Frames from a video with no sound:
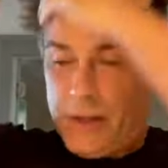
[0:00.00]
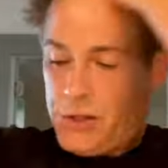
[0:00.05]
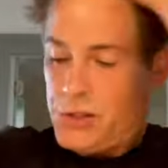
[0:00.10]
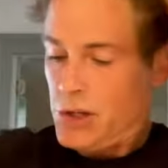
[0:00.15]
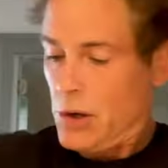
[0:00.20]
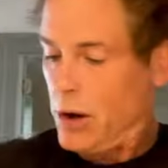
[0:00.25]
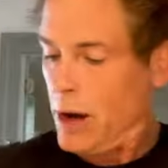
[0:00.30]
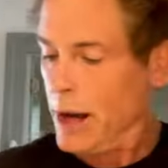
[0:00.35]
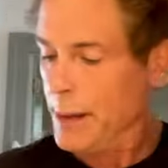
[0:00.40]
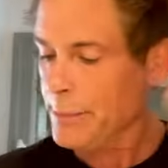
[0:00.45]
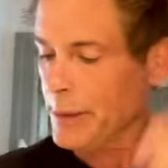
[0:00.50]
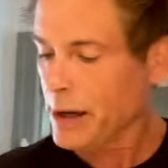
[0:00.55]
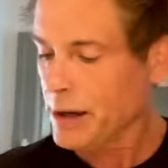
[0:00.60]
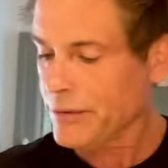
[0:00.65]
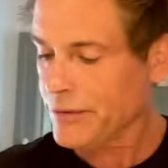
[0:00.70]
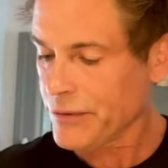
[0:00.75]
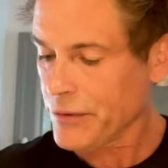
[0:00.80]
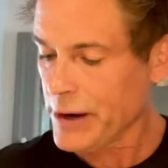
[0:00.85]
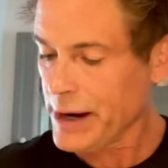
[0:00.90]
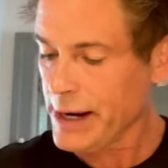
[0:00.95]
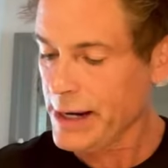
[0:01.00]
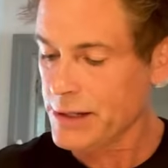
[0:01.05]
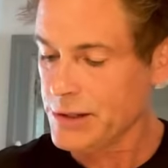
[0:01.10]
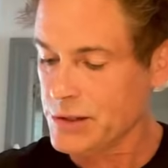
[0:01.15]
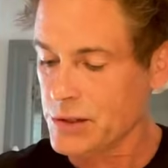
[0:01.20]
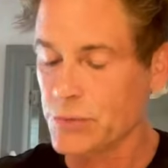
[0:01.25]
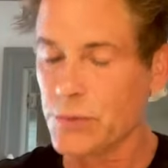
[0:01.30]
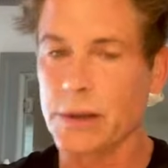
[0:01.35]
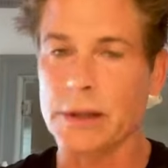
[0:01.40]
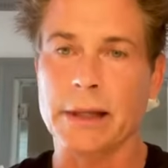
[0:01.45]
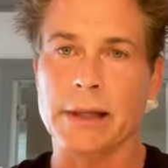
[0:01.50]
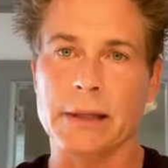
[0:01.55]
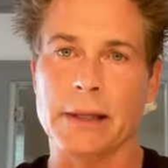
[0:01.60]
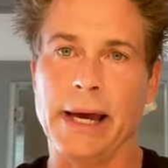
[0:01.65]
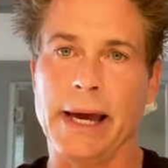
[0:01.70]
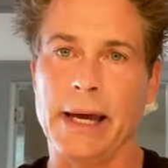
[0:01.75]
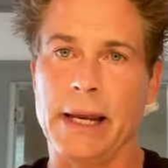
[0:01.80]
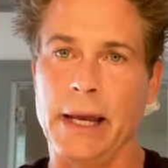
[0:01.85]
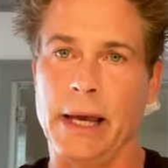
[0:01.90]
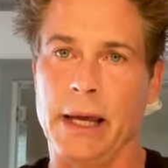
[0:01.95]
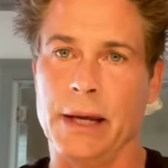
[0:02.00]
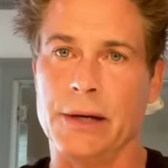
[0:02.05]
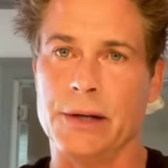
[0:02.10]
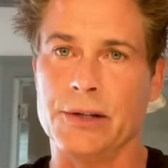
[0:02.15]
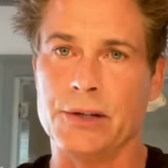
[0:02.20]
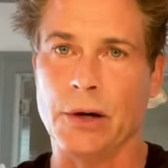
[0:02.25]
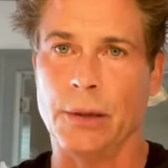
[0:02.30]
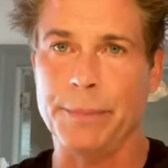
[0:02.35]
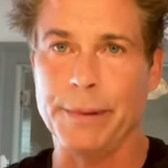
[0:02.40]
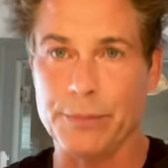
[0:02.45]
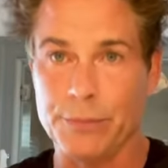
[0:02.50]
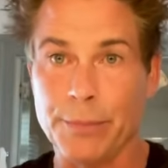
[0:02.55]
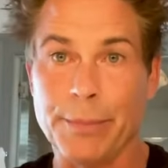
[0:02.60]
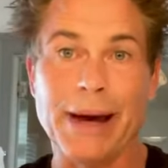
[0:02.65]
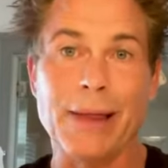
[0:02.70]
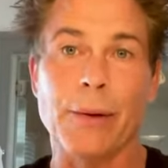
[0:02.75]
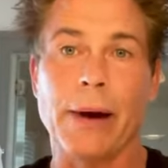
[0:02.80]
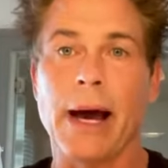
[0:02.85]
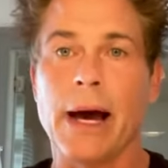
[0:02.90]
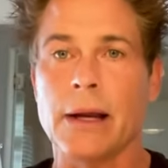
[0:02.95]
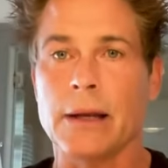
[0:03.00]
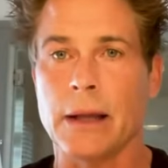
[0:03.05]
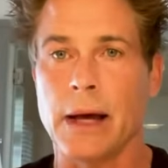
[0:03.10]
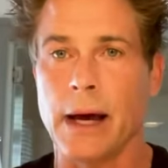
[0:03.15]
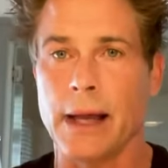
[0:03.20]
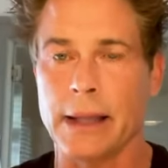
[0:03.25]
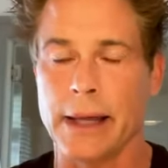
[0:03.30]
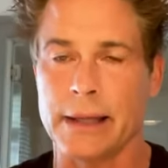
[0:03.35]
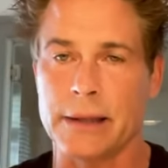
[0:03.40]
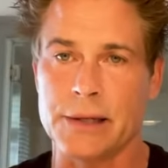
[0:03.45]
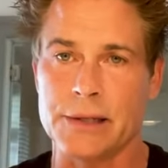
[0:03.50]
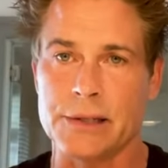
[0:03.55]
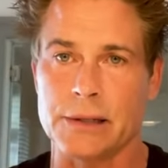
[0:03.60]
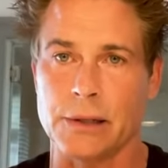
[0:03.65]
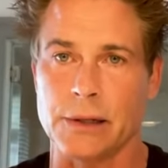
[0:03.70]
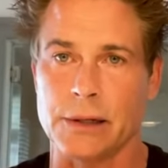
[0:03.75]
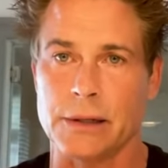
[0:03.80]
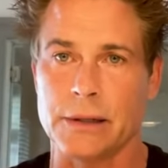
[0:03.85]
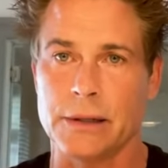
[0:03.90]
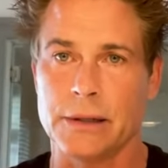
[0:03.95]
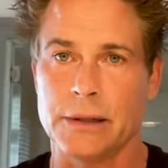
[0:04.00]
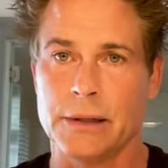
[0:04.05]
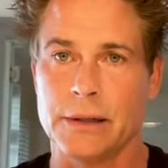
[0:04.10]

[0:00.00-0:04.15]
So I'm not afraid to really lay it in. By the way, I like this look.